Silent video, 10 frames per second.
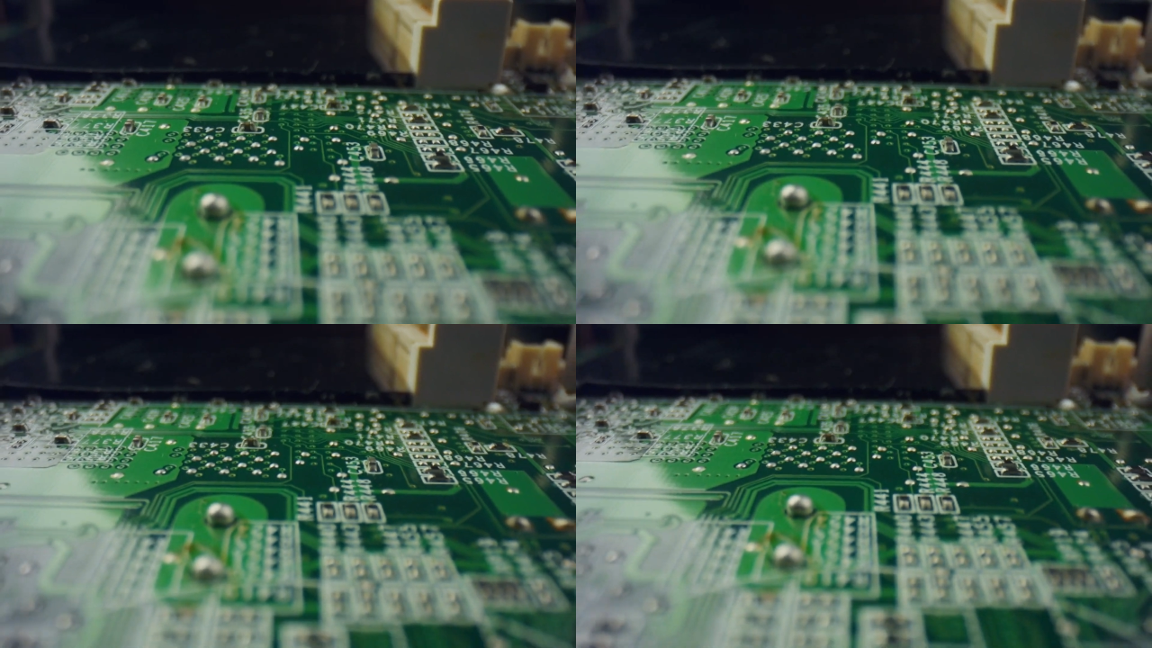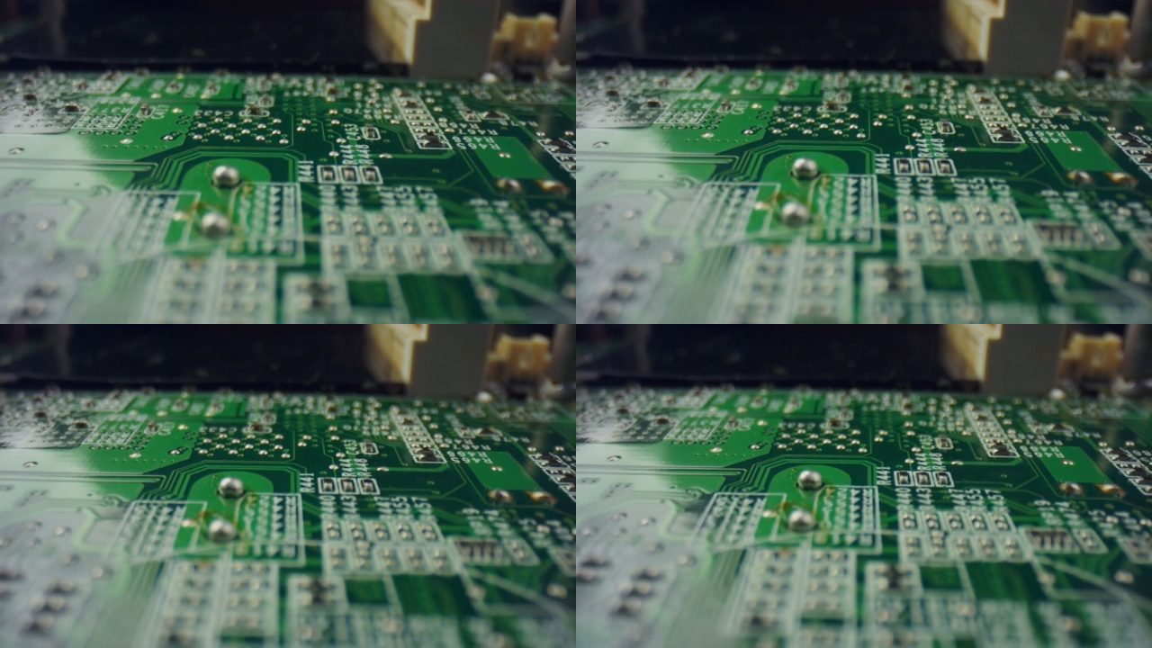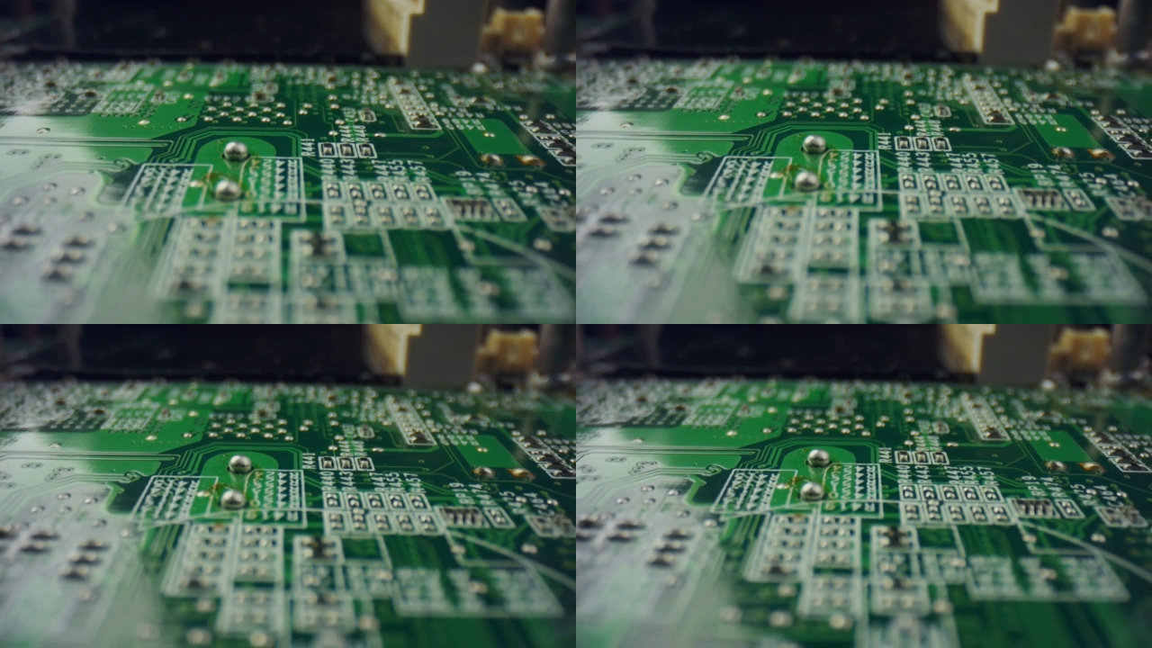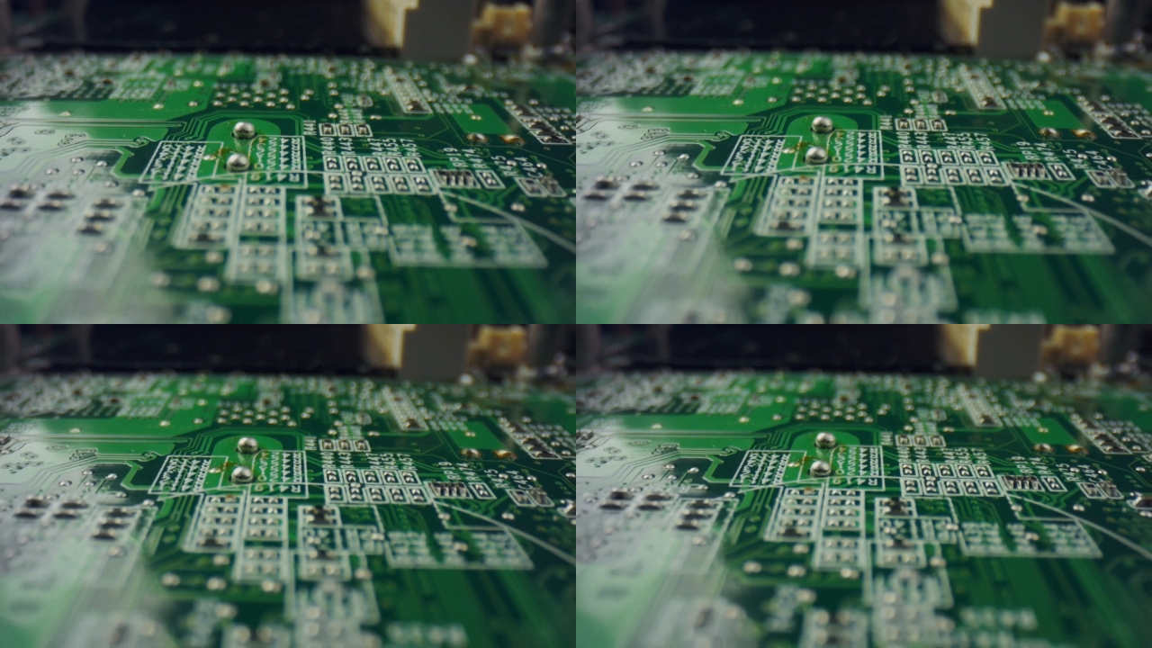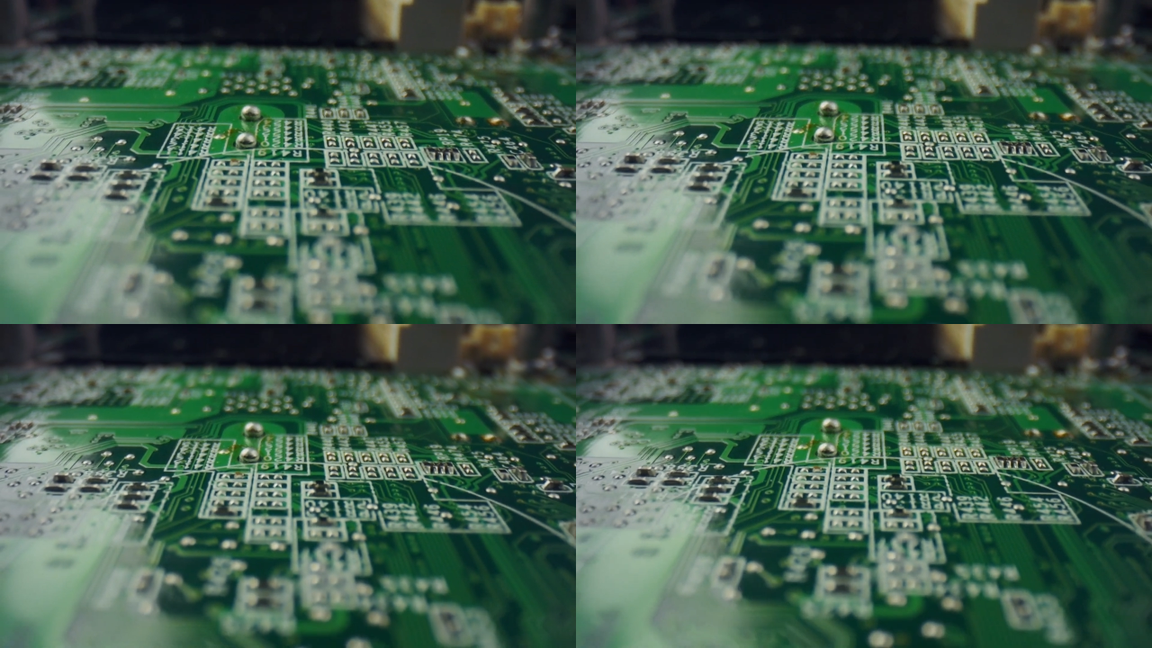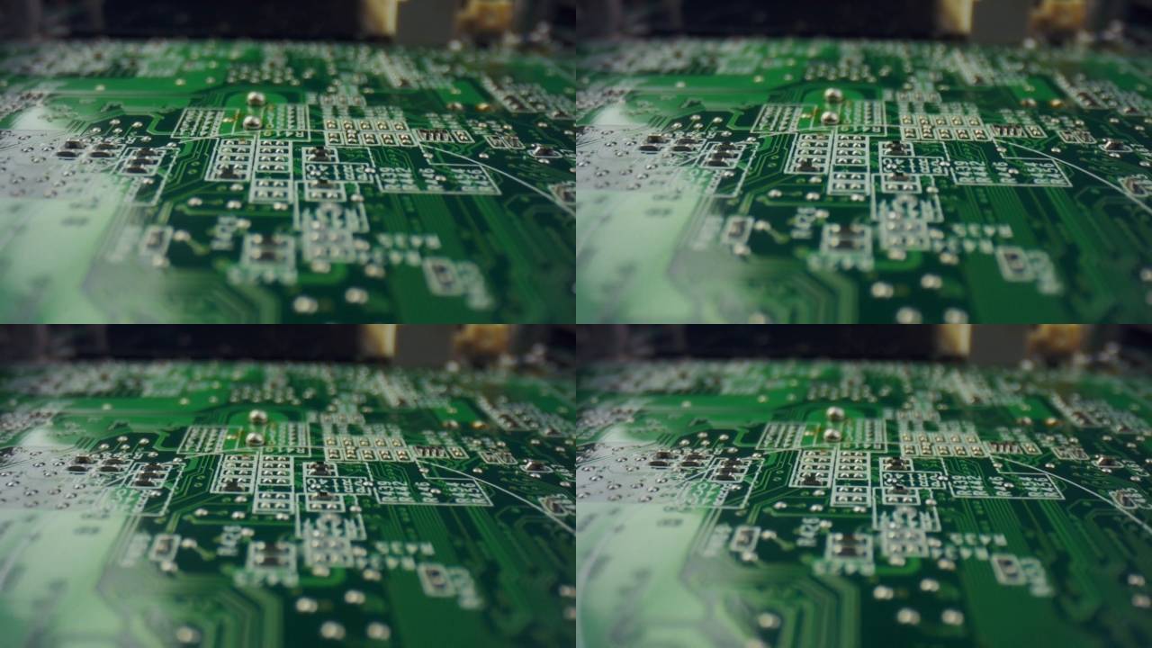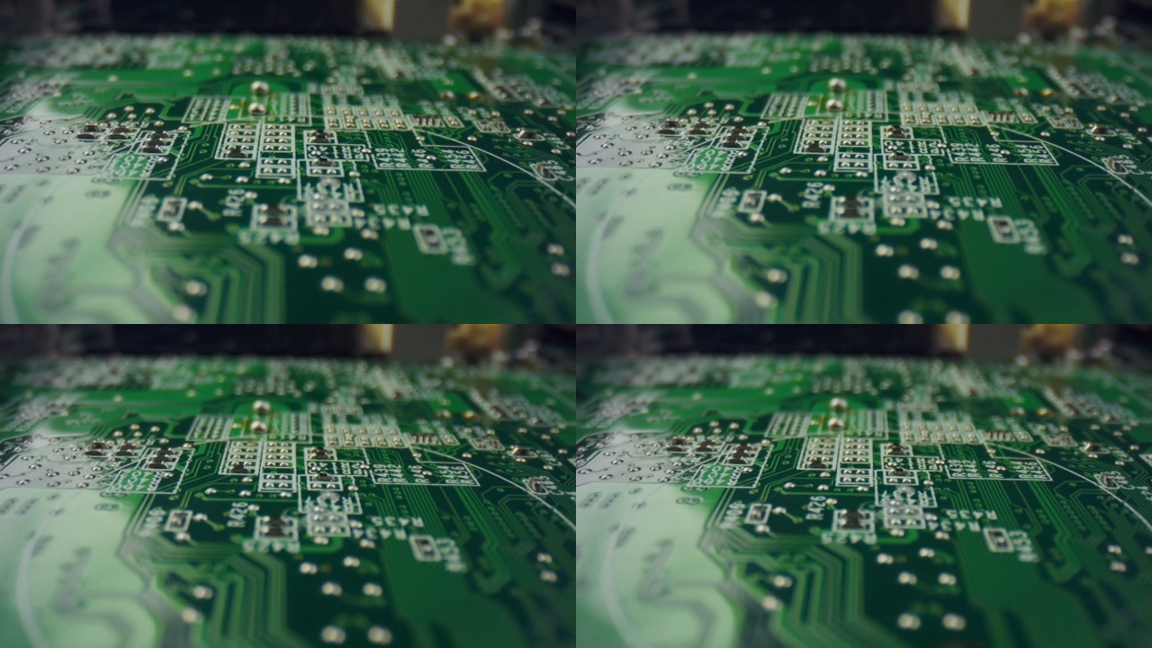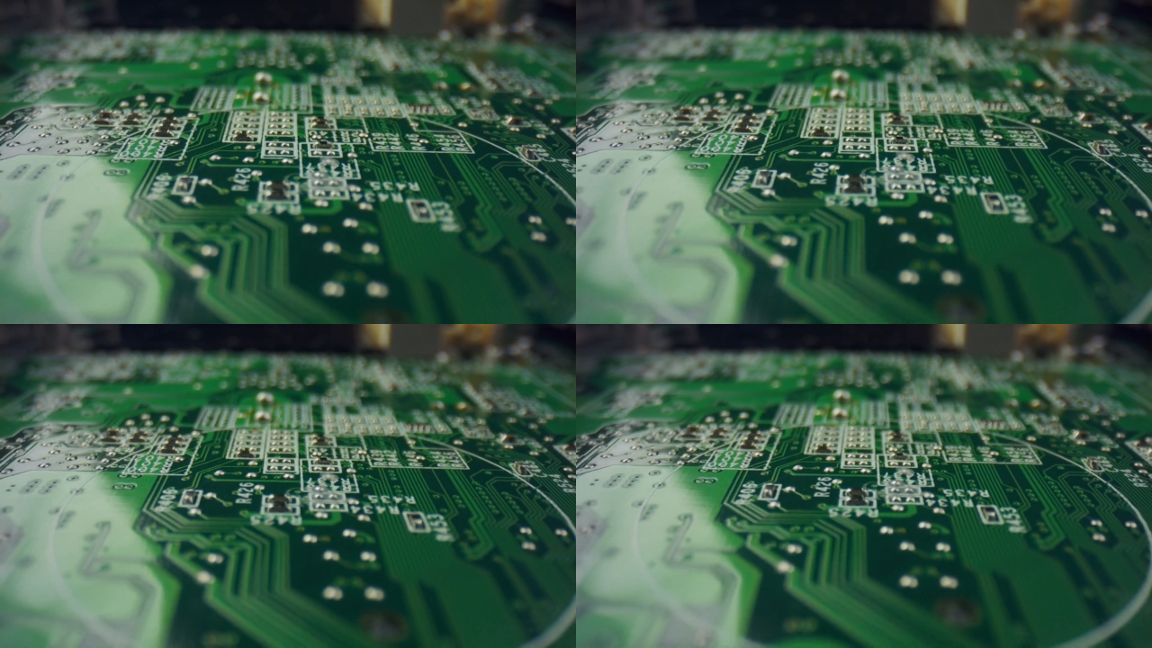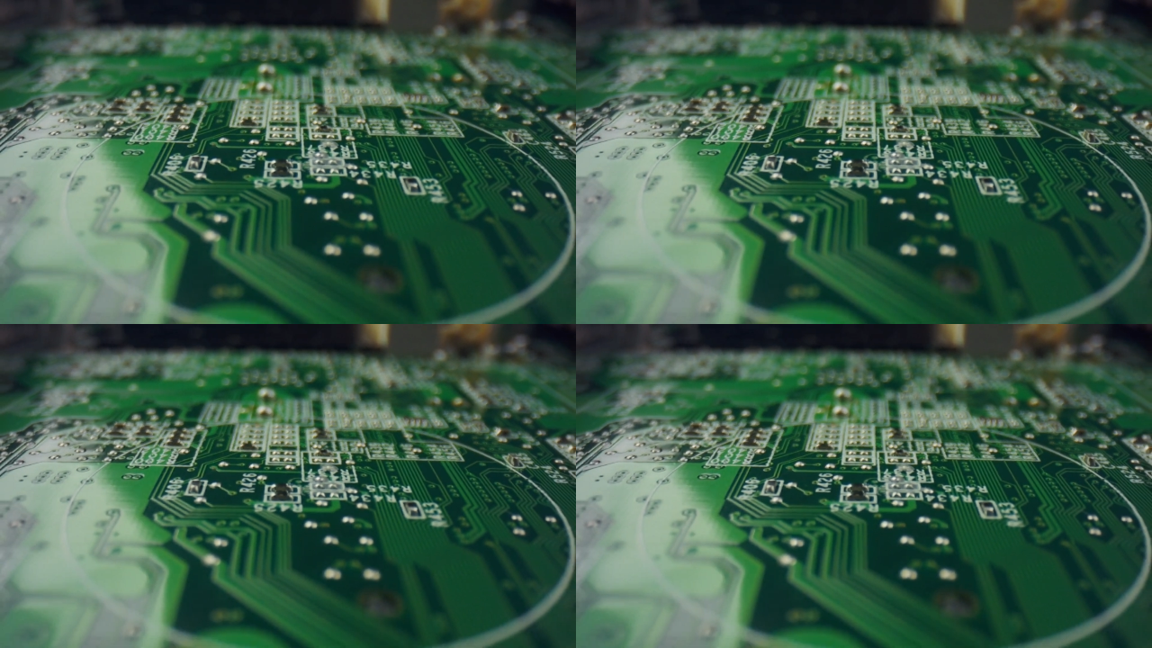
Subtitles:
(no speaker visible)